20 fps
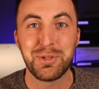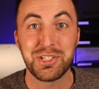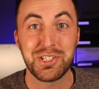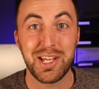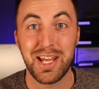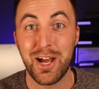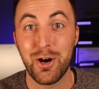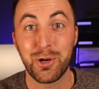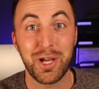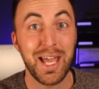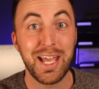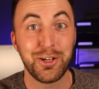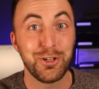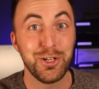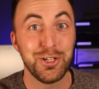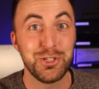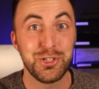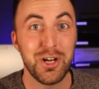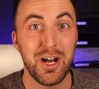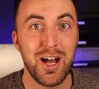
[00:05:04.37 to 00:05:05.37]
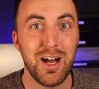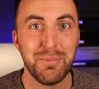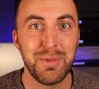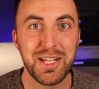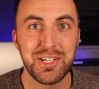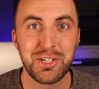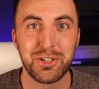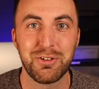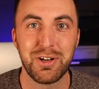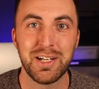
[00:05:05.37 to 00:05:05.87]
to say, okay, good job,
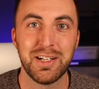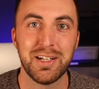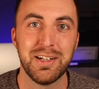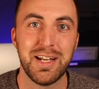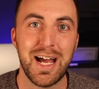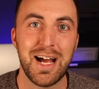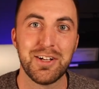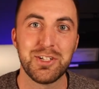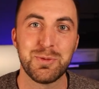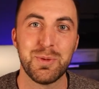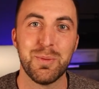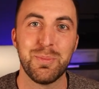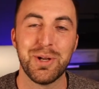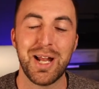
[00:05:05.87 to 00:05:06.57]
that's a great announcement,